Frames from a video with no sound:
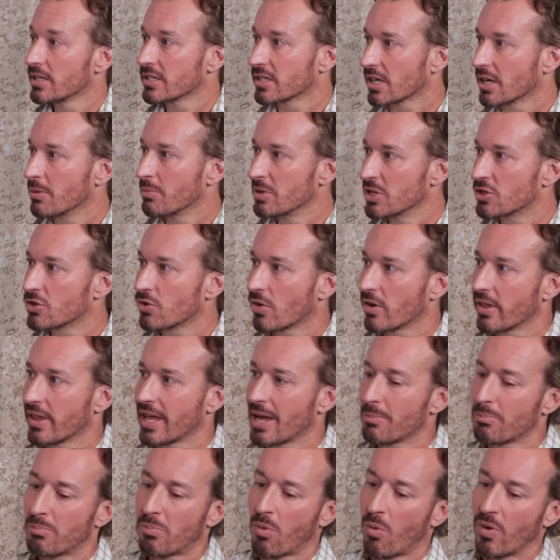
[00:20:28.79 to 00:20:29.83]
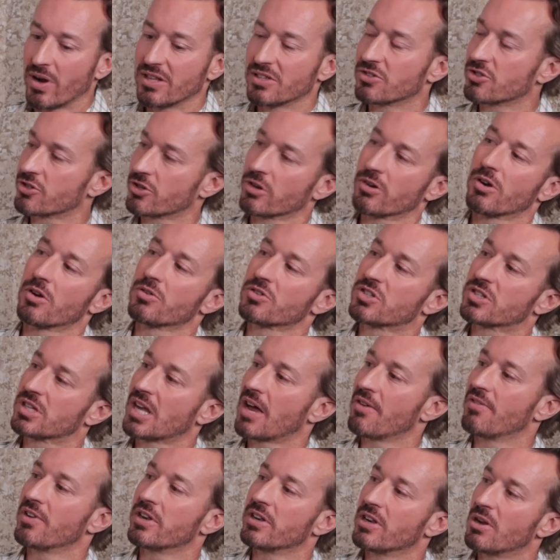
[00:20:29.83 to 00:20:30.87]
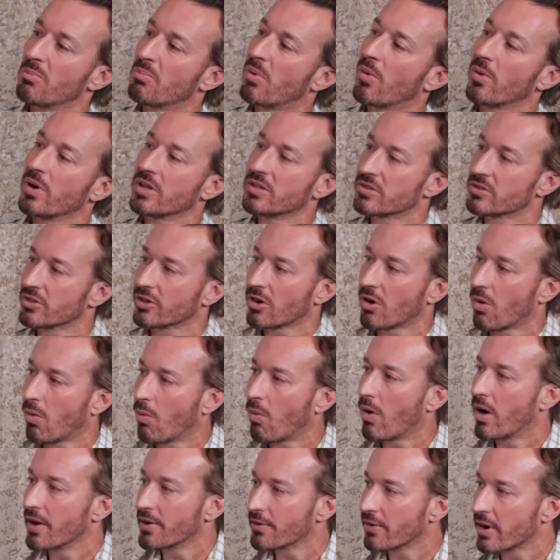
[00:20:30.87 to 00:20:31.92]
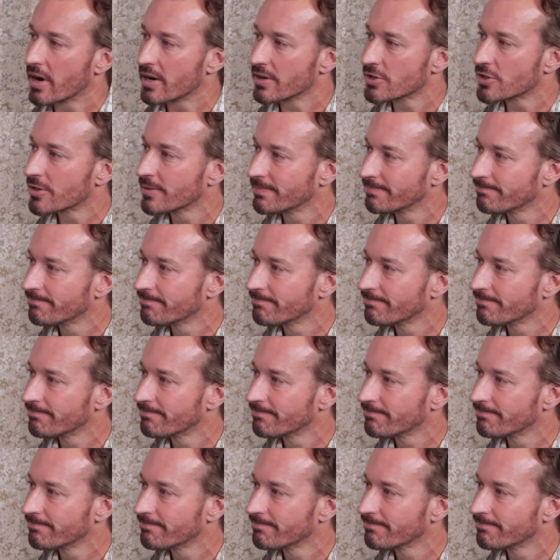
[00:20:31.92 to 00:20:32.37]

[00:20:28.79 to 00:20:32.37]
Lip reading: It's going to be sort of that 0.07 to 0.01 range.